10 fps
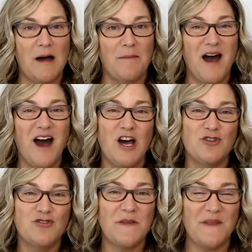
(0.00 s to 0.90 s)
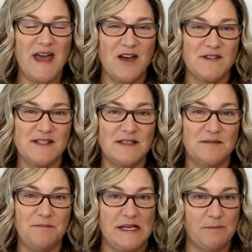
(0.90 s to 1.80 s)

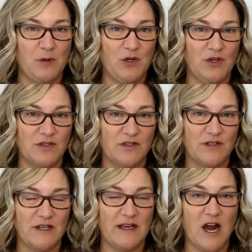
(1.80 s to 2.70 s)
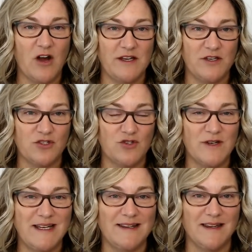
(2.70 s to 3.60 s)
100,000 people in our
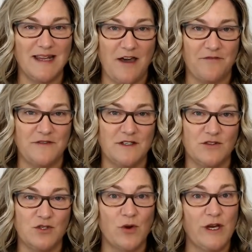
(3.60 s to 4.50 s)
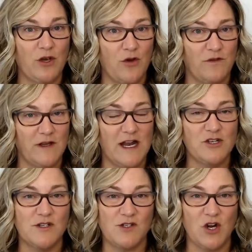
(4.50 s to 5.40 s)
industry left during COVID.
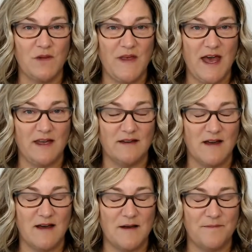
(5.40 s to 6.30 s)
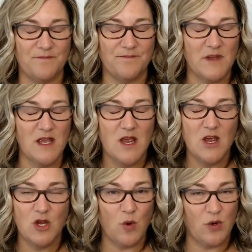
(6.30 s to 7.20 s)
I just heard that
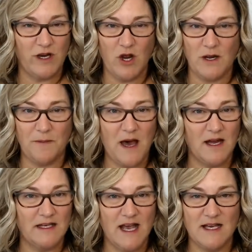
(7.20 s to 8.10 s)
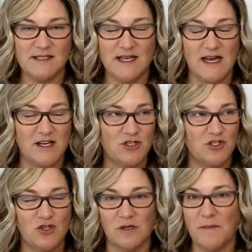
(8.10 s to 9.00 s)
quoted on a podcast and I
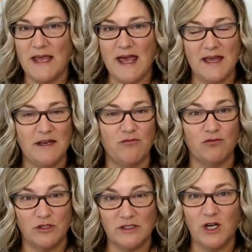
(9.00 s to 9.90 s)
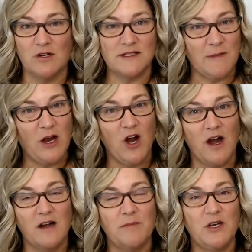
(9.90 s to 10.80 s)
just shook my head. It really hurts my
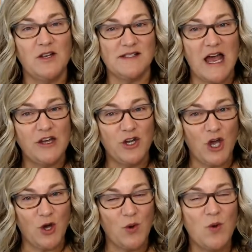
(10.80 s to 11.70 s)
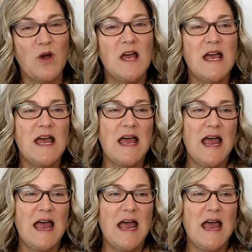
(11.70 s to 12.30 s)
heart because I know